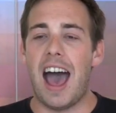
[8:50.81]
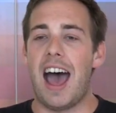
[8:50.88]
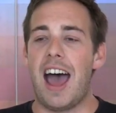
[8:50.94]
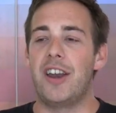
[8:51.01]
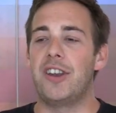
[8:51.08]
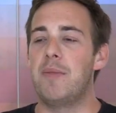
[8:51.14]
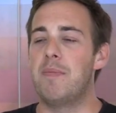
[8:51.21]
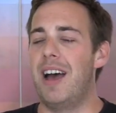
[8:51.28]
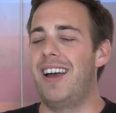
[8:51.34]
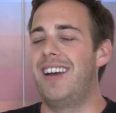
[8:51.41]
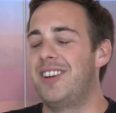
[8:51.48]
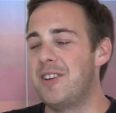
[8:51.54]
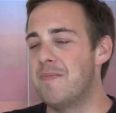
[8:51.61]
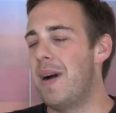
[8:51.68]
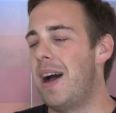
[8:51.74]
And
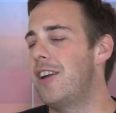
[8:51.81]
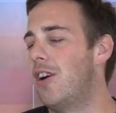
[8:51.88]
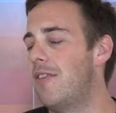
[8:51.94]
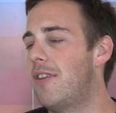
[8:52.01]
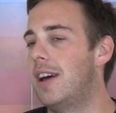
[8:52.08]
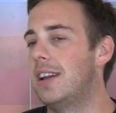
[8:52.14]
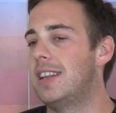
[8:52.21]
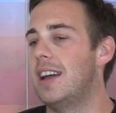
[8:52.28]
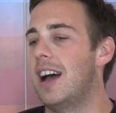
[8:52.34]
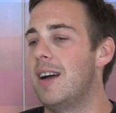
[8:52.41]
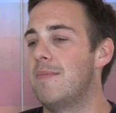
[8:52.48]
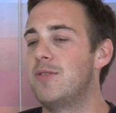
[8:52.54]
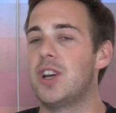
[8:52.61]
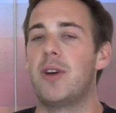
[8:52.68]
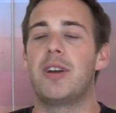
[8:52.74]
you might not have heard
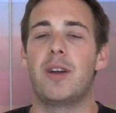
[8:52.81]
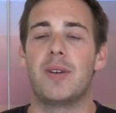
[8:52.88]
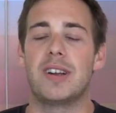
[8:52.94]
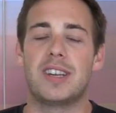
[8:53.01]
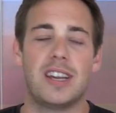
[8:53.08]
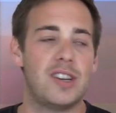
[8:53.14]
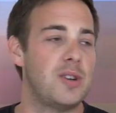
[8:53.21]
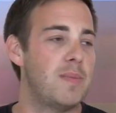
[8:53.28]
us